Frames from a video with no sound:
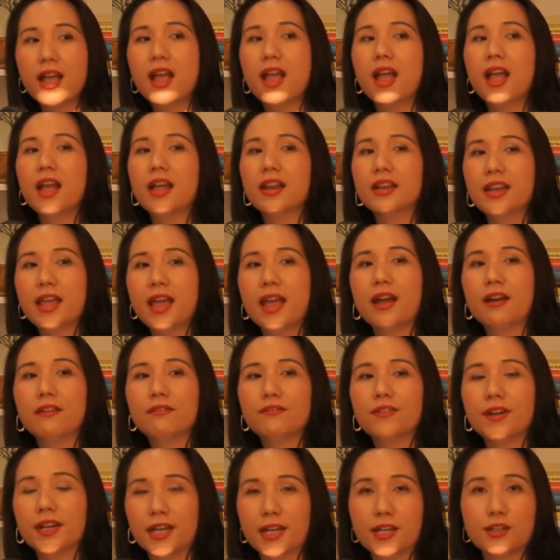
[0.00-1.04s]
their
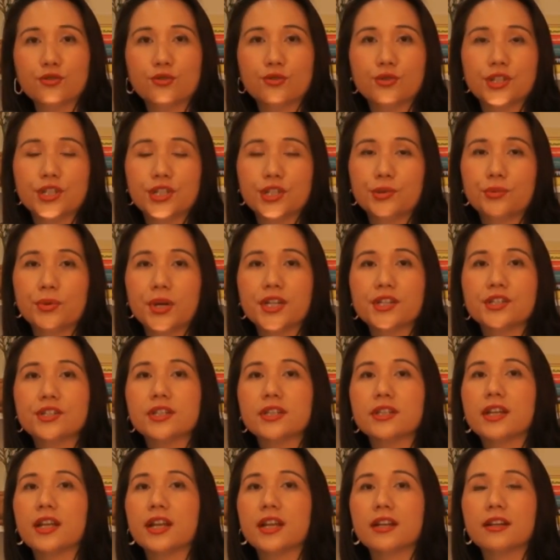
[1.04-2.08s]
financial
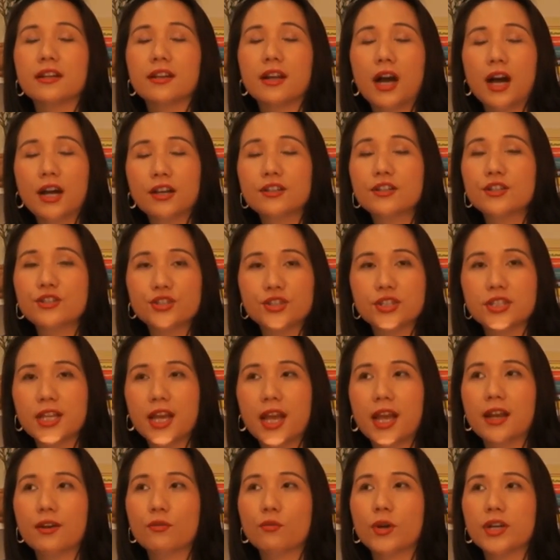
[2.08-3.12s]
situation,
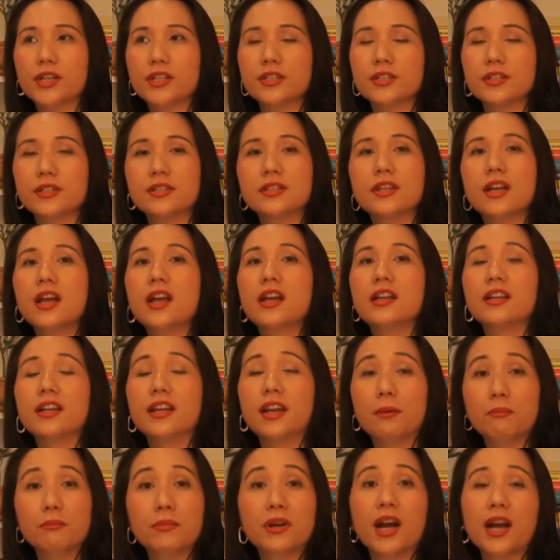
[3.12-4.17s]
understand what is the
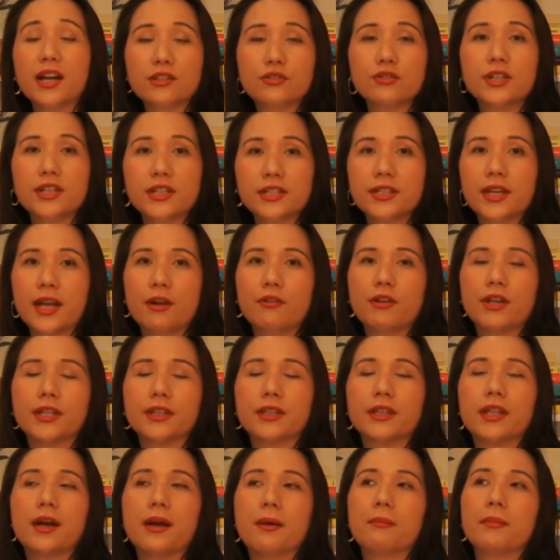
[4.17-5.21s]
number actually telling
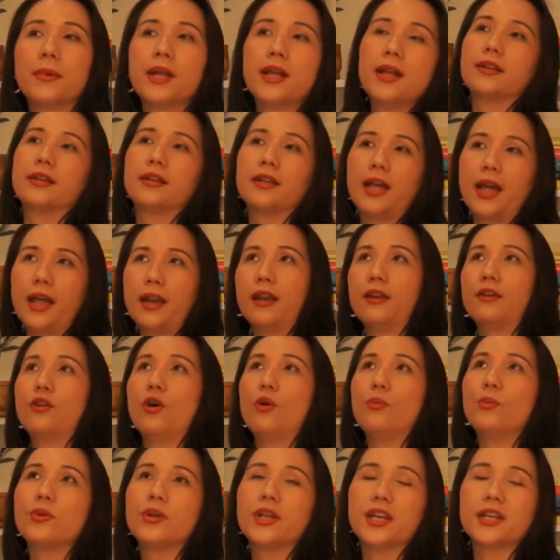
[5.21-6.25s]
them. And
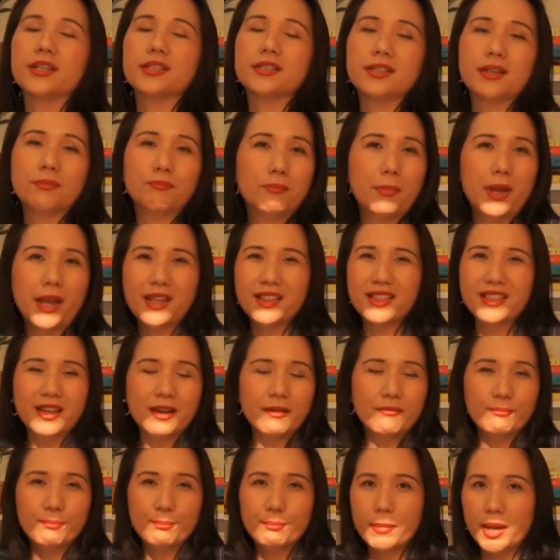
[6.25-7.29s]
normally it's make
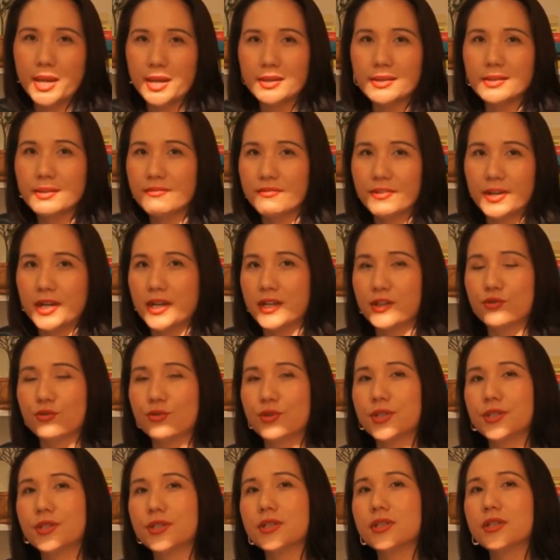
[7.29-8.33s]
them make the financial
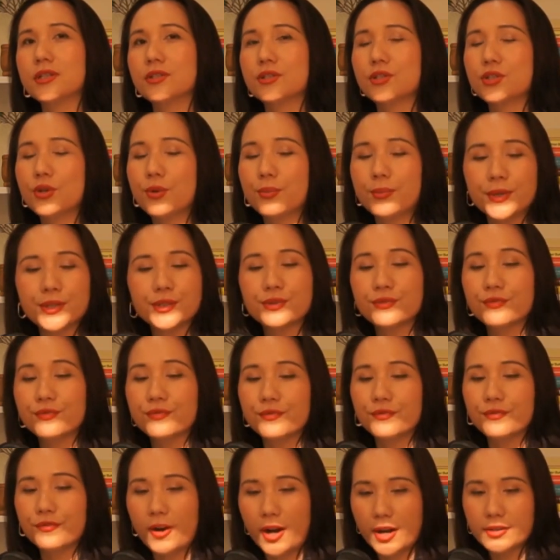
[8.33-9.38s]
decisions so much
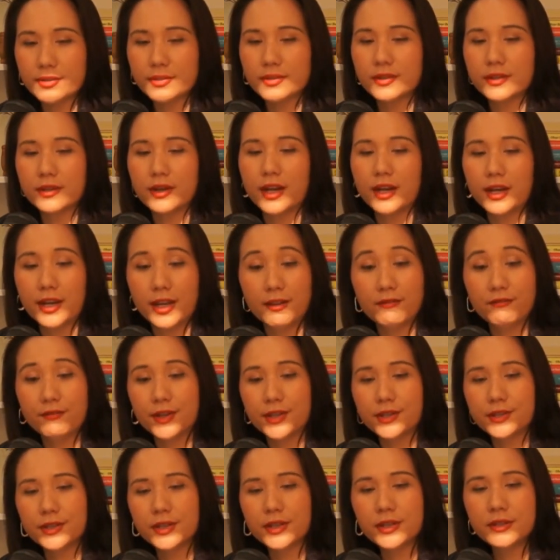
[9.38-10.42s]
faster and
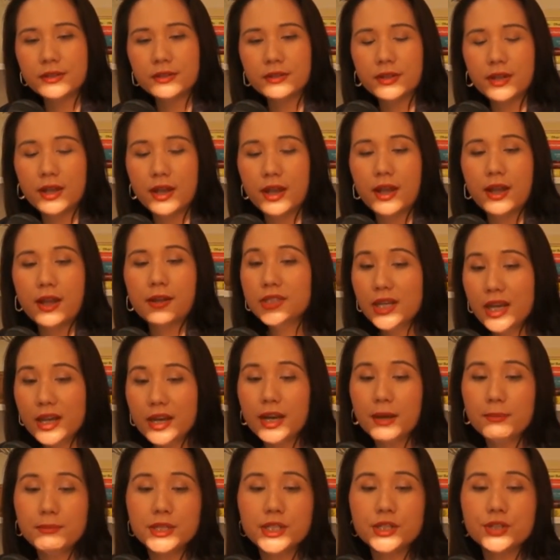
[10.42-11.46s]
efficient.
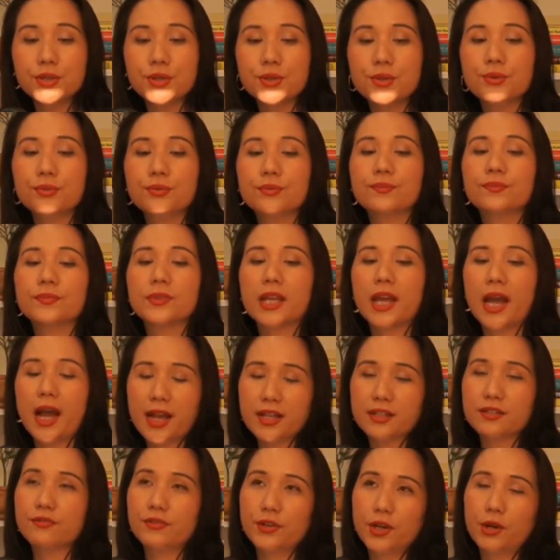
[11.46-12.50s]
Number two,
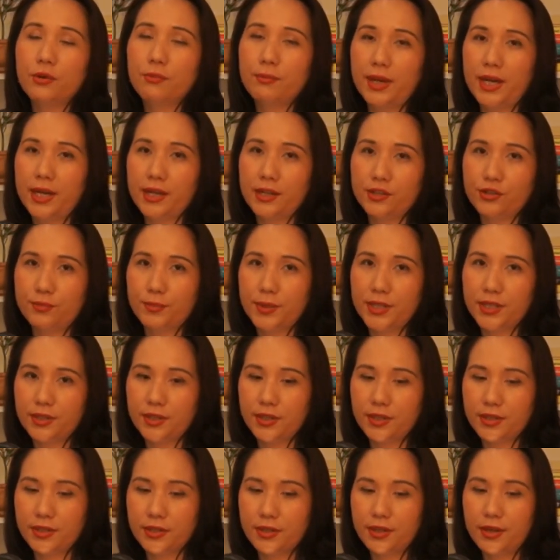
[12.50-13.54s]
cash flow management
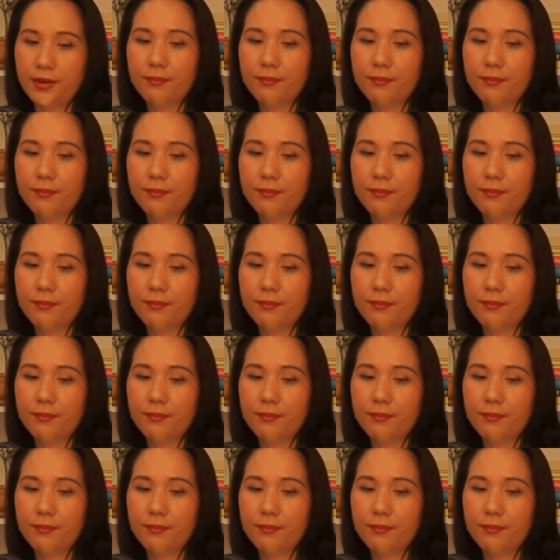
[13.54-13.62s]
system.